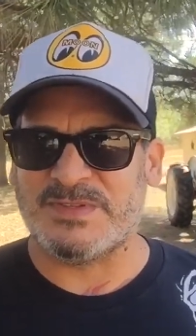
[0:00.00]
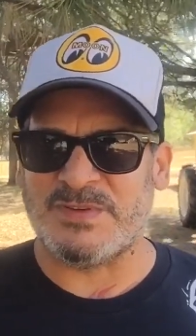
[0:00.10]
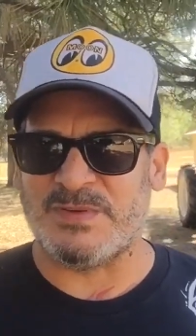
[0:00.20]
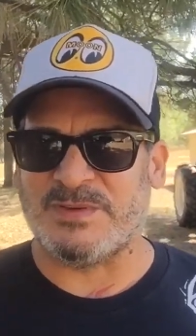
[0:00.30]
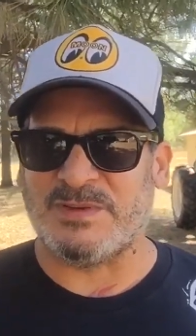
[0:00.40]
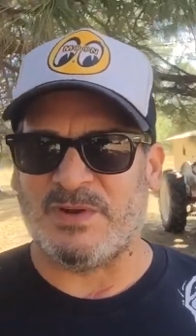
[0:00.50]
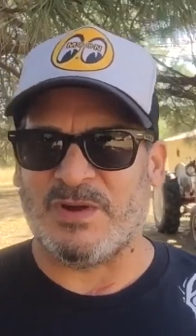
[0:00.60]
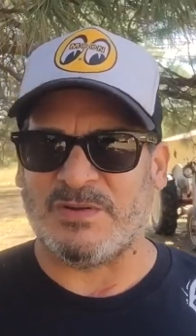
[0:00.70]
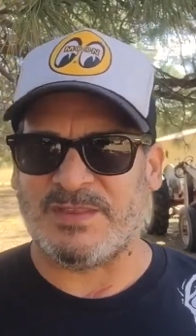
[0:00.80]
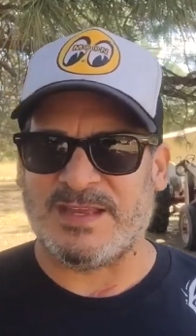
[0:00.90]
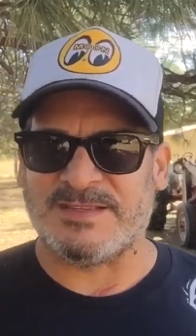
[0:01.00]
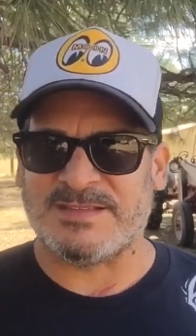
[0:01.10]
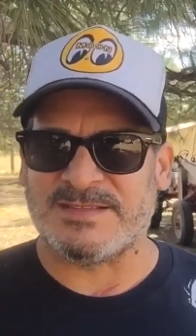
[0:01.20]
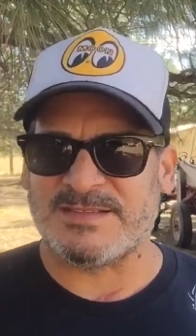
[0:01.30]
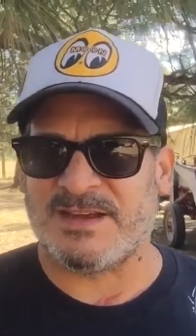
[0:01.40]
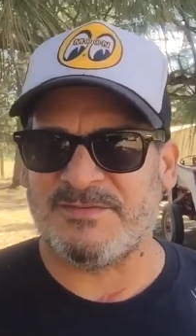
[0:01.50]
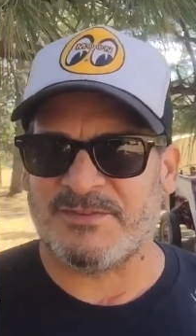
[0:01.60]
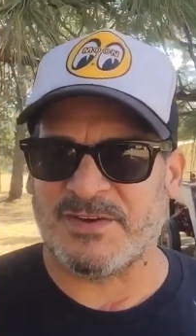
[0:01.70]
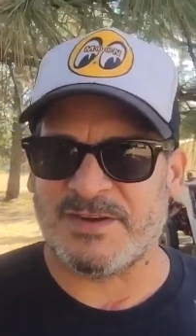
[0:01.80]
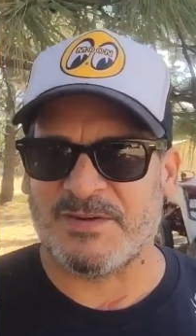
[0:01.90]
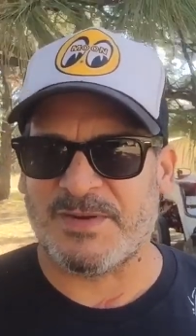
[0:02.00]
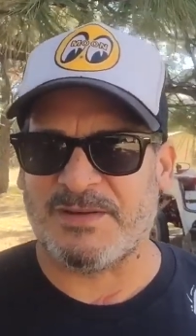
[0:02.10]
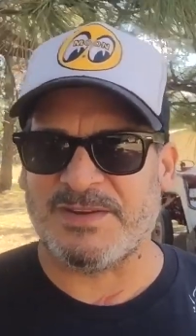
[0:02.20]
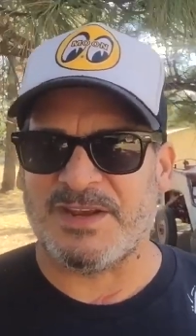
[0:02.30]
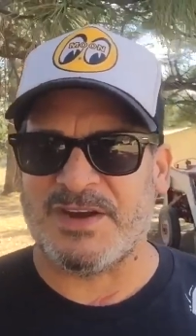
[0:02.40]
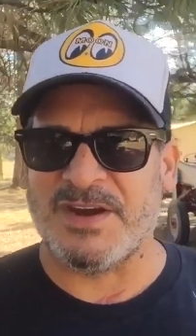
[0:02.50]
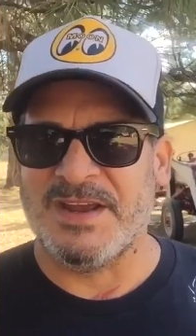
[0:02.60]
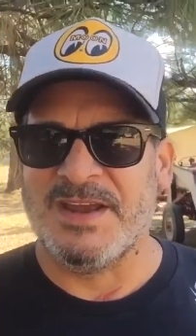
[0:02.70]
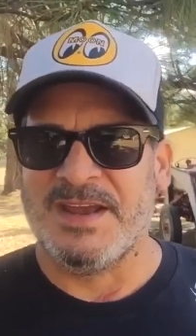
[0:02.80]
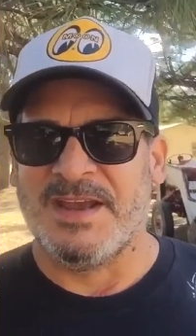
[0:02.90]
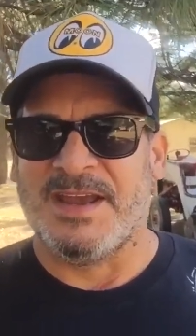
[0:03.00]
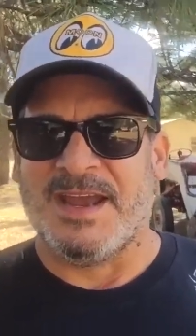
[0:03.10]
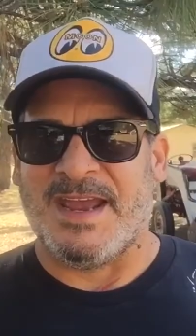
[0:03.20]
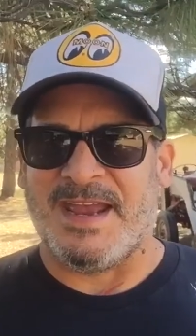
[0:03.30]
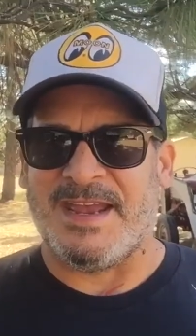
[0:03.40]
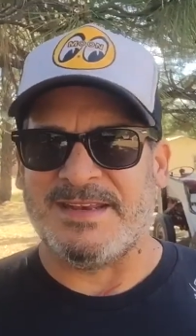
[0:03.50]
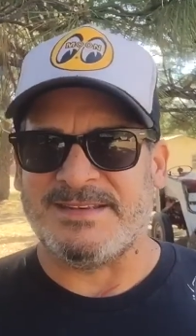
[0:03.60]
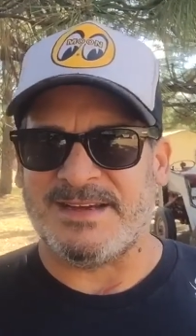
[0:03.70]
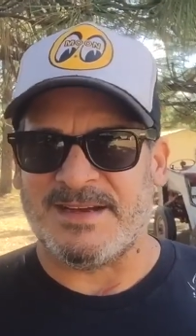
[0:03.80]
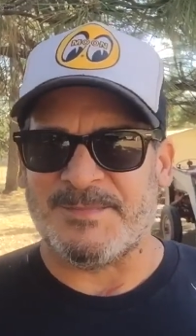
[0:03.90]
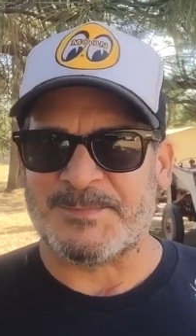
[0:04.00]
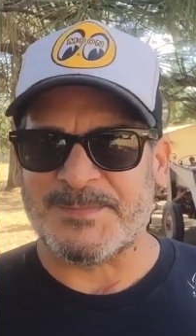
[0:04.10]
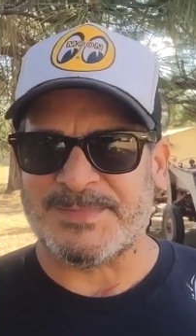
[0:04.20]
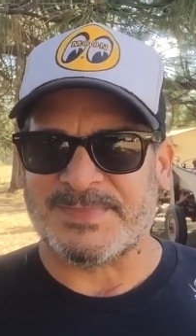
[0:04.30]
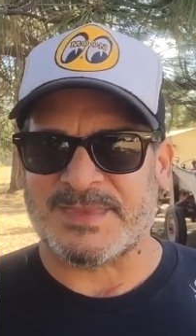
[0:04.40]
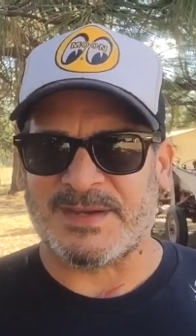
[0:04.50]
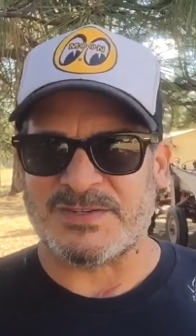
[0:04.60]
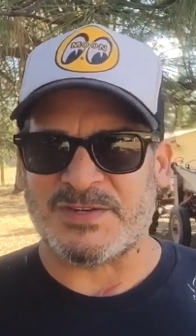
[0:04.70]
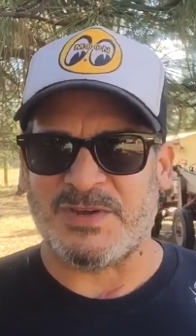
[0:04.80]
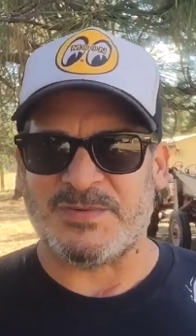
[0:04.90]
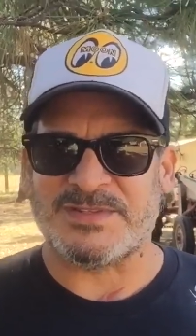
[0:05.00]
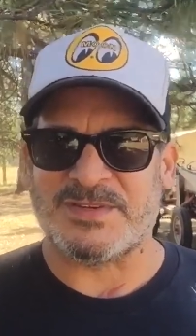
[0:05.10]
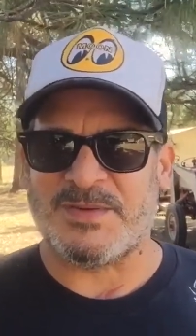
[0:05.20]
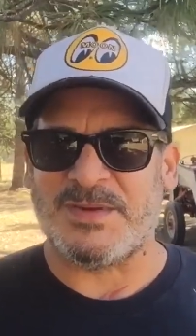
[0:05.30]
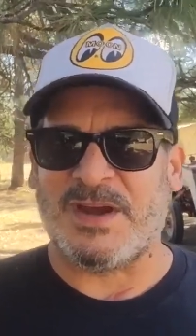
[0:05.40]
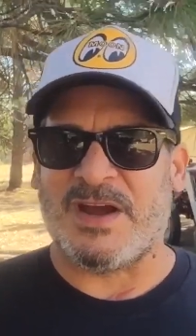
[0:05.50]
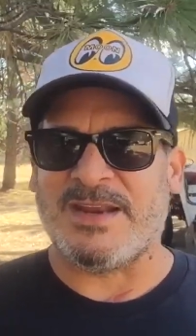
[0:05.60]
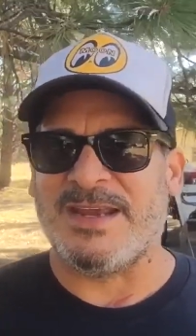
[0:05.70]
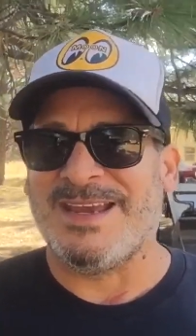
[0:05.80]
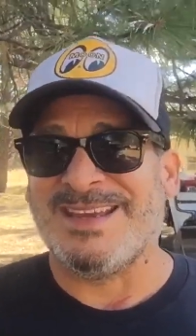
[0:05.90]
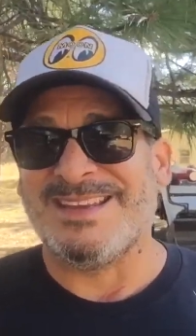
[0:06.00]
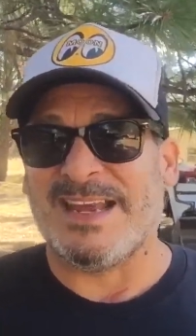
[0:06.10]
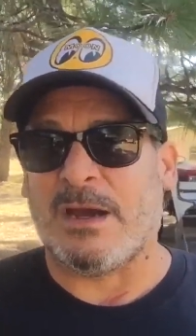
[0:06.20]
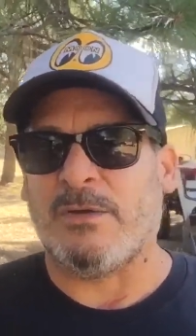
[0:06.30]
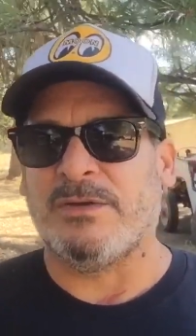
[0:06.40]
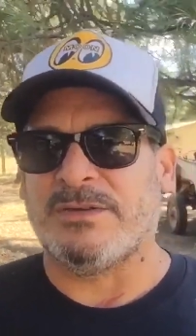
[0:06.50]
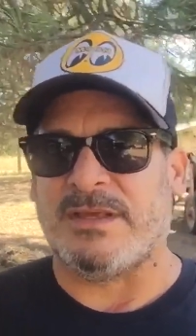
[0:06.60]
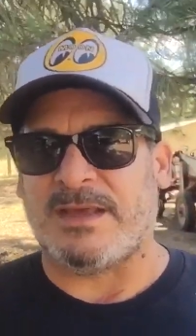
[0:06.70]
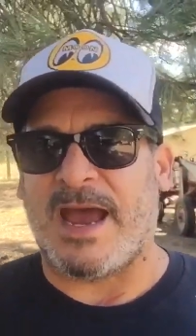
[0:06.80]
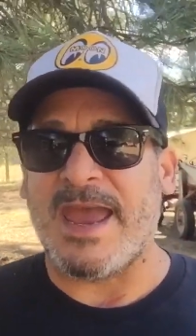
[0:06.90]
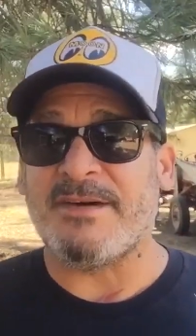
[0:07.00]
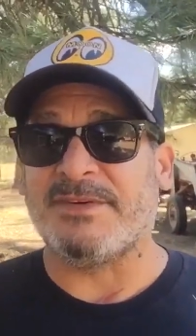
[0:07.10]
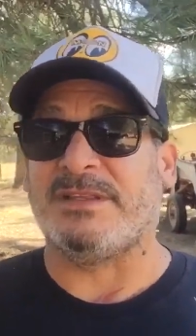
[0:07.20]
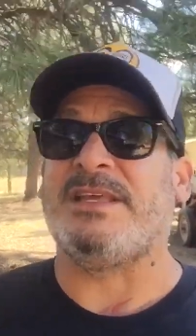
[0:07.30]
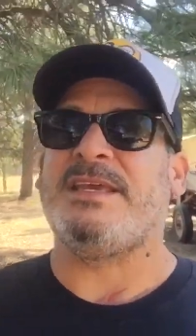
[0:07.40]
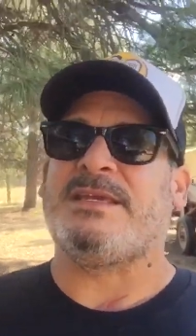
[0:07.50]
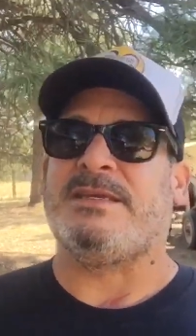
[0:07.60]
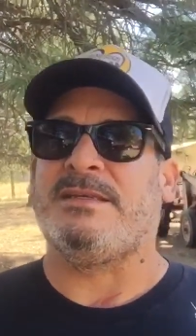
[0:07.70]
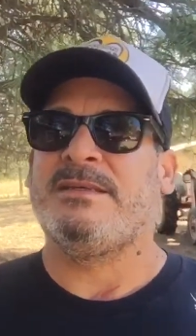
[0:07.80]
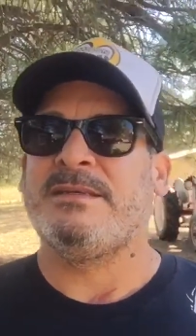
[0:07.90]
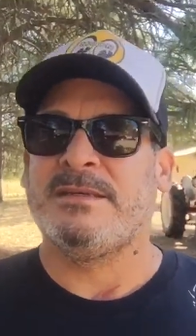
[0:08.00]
do little art things and stuff around here, and I'll show you what's going on. Now, I have a Lincoln